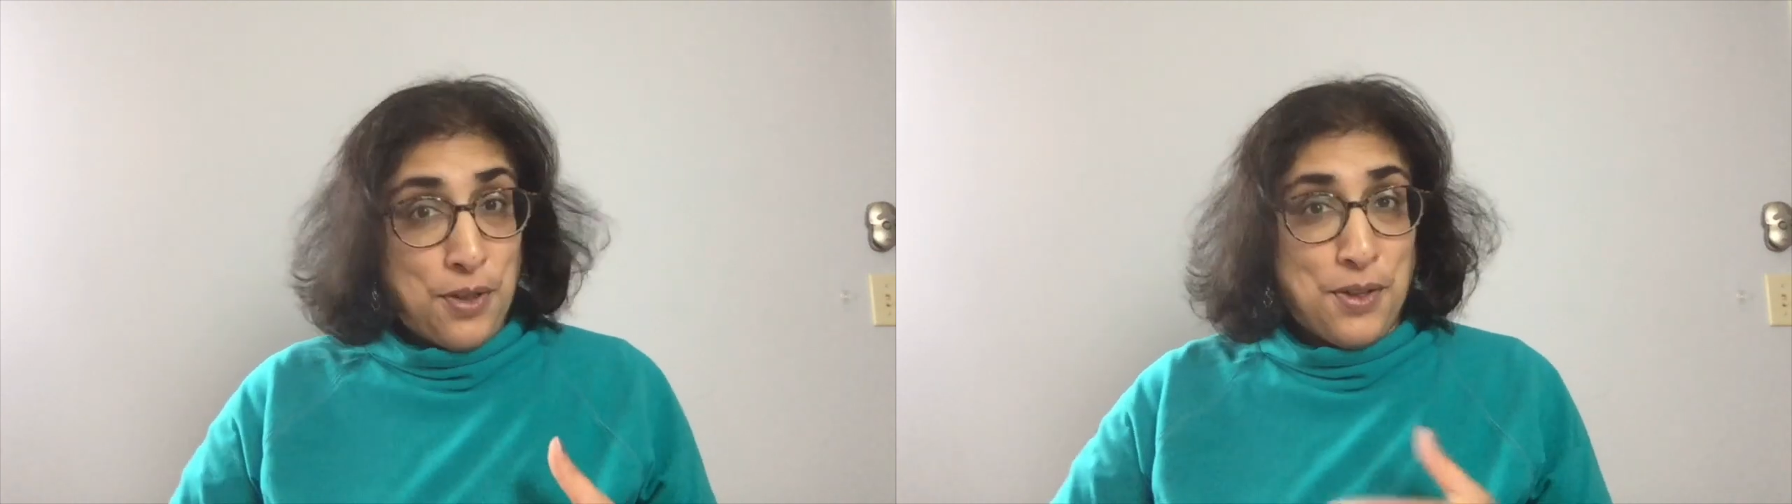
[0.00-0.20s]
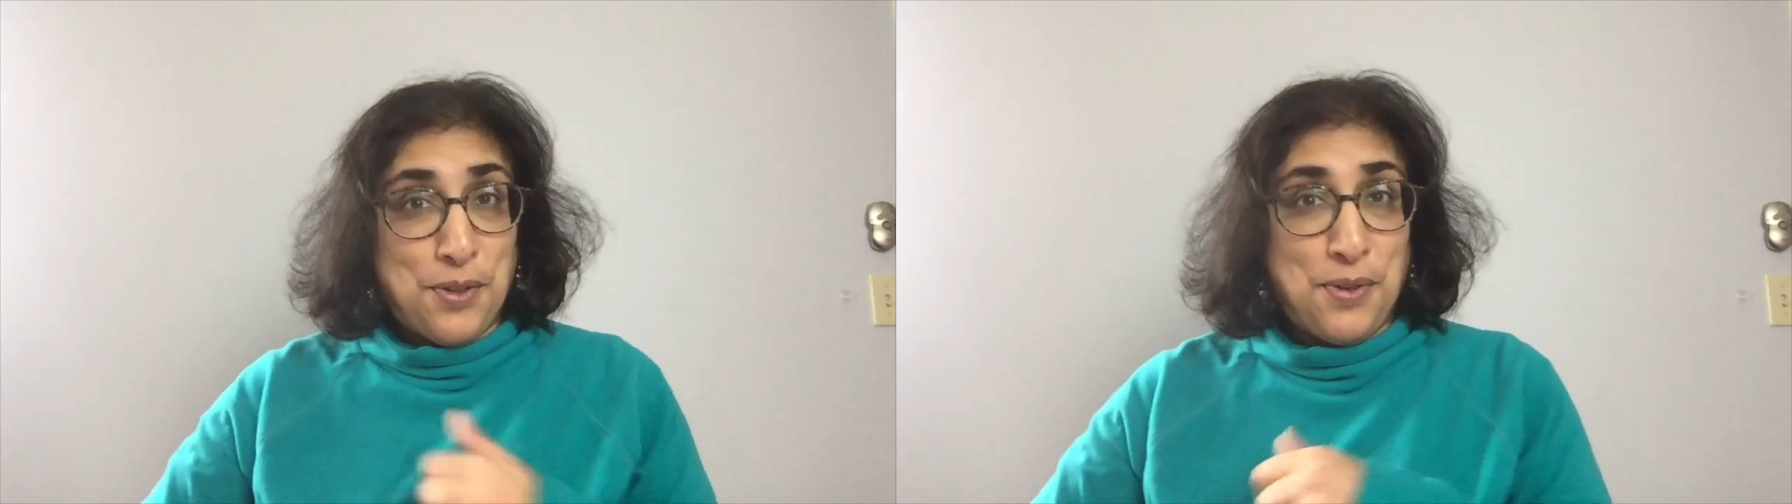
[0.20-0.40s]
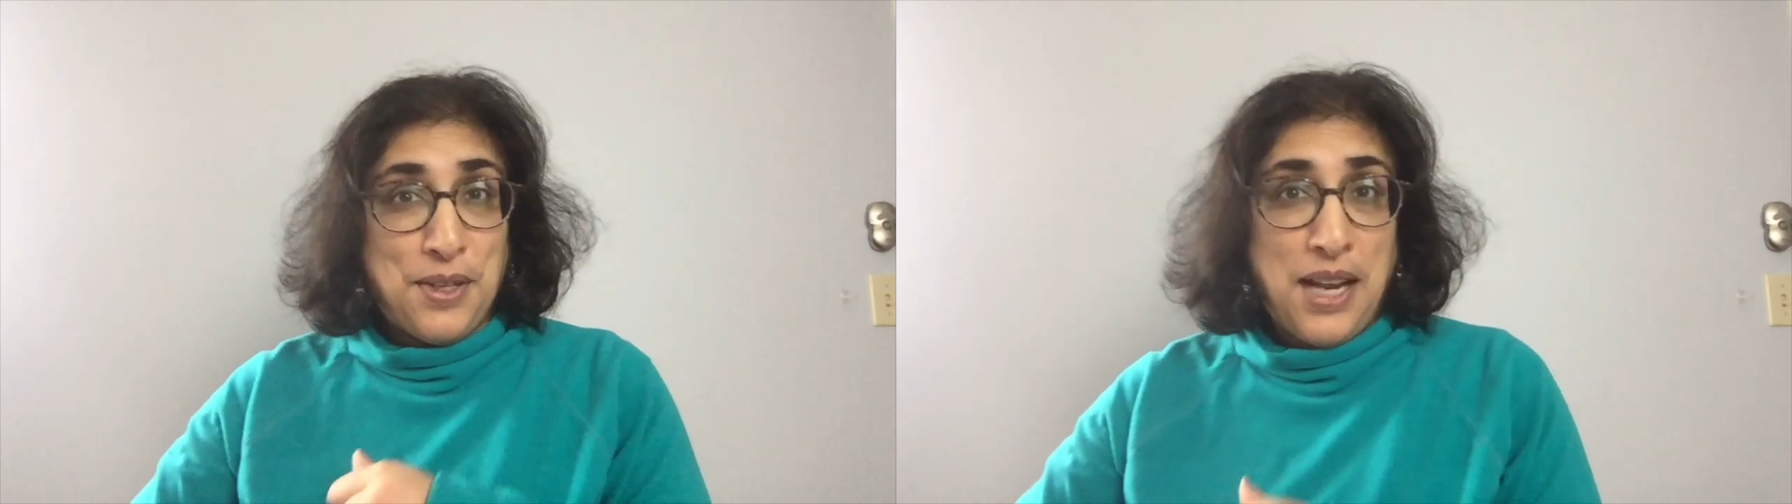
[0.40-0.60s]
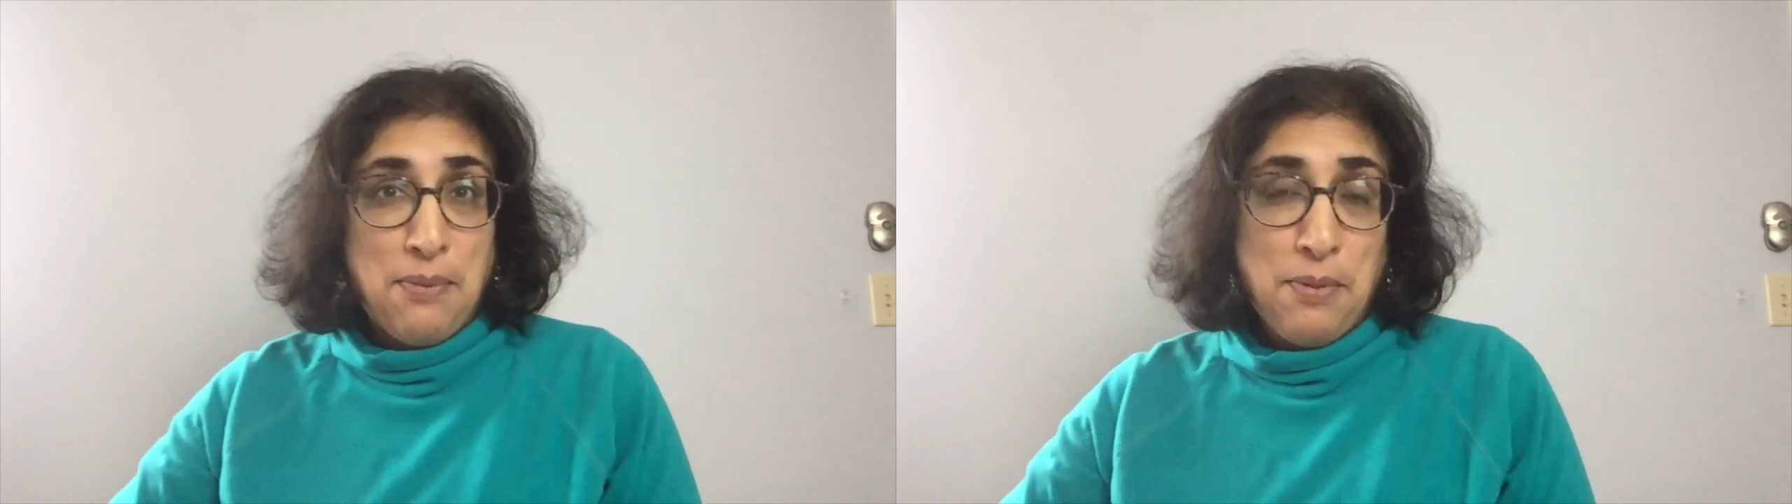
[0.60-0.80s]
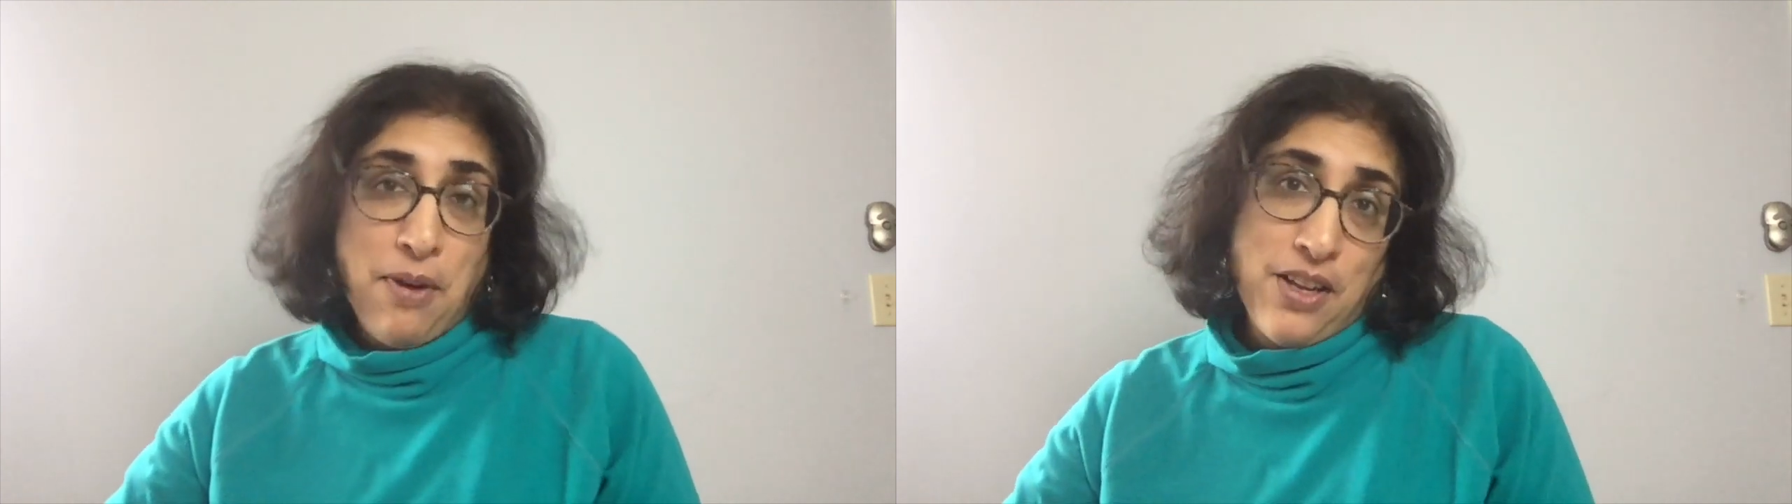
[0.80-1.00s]
you a
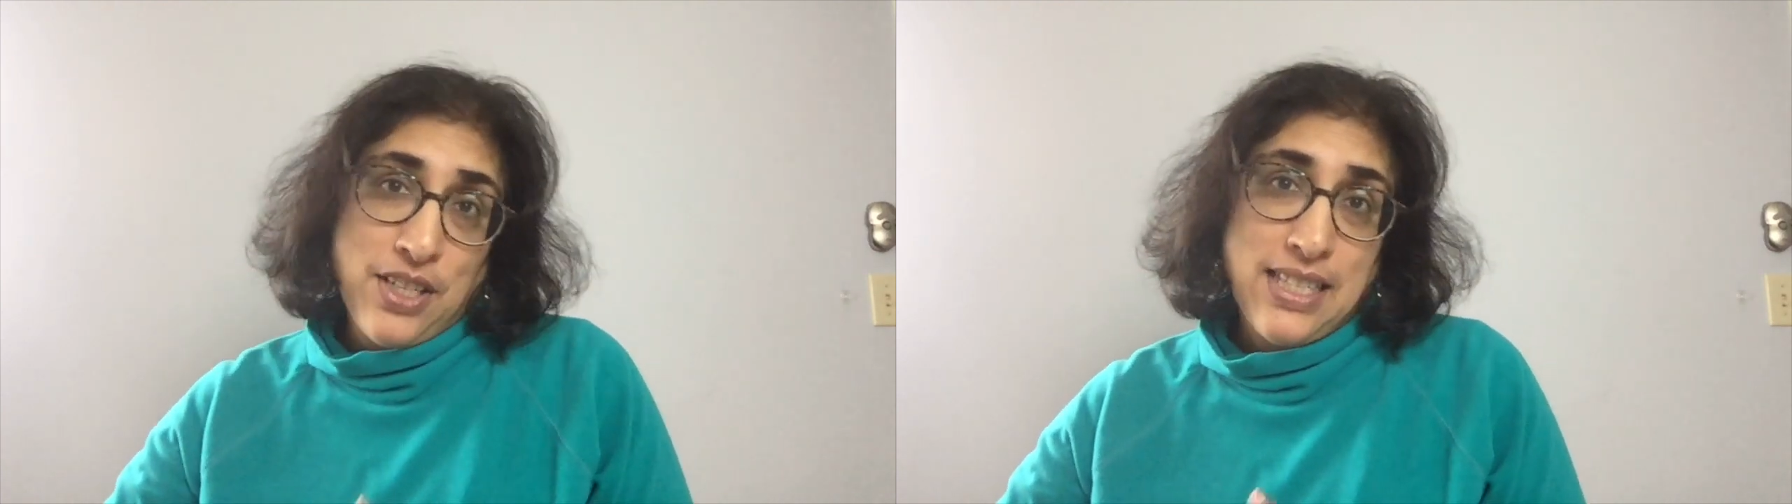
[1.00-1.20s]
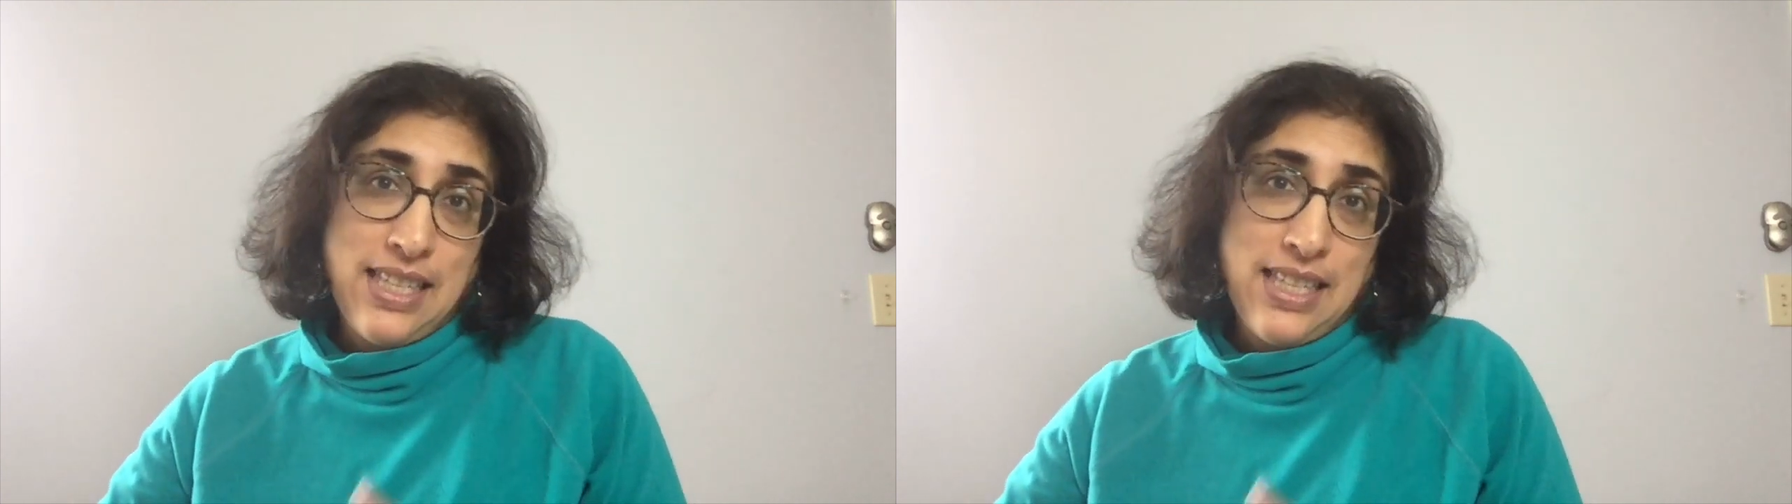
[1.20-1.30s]
couple projects